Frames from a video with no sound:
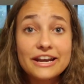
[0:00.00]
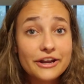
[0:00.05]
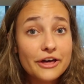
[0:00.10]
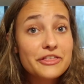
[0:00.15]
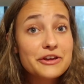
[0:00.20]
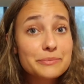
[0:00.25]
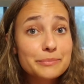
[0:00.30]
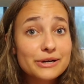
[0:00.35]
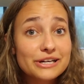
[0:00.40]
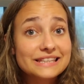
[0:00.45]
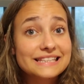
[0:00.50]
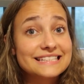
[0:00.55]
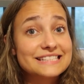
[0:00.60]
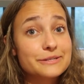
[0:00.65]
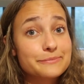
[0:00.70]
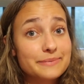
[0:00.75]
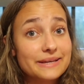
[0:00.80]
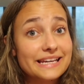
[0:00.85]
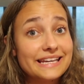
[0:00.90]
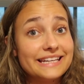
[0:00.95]
Another book that's
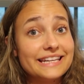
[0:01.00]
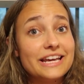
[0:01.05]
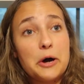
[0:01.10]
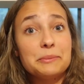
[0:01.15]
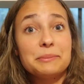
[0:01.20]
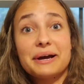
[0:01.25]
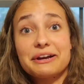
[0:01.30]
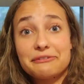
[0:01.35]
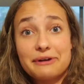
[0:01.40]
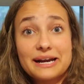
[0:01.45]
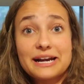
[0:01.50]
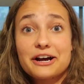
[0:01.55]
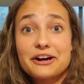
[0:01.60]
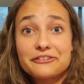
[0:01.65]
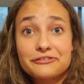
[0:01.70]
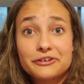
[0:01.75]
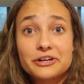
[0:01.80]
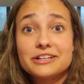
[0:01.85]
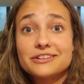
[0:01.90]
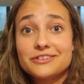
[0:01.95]
been on my radar
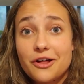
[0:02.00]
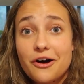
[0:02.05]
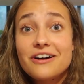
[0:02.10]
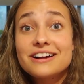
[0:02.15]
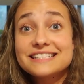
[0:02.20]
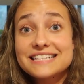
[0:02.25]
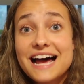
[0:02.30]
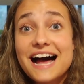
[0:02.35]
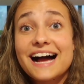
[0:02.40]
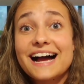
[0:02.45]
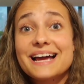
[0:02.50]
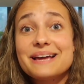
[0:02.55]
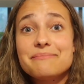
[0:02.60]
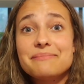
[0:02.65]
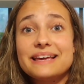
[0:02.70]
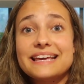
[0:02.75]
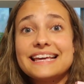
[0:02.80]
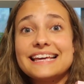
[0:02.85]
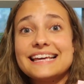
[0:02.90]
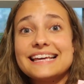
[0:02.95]
for a long time
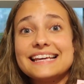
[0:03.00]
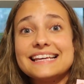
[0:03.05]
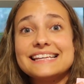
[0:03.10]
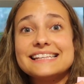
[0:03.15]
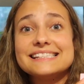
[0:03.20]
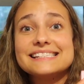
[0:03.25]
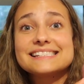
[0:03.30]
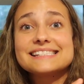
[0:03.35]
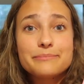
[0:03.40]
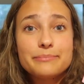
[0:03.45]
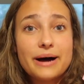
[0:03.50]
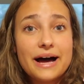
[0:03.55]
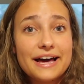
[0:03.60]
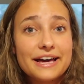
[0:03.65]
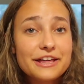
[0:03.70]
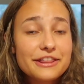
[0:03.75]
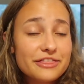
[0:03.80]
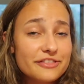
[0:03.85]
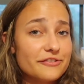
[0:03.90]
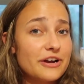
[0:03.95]
is By
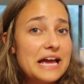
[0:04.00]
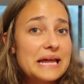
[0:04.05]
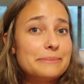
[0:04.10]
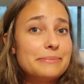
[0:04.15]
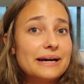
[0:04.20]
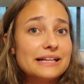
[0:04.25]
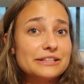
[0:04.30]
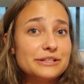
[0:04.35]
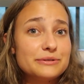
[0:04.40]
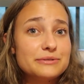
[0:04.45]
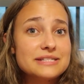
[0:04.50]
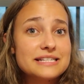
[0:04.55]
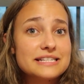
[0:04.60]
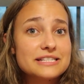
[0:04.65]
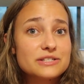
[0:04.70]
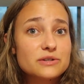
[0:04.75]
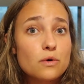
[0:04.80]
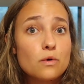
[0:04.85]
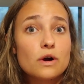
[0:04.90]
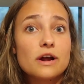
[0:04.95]
a Thread by Lucy
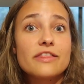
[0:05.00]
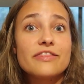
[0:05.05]
Score.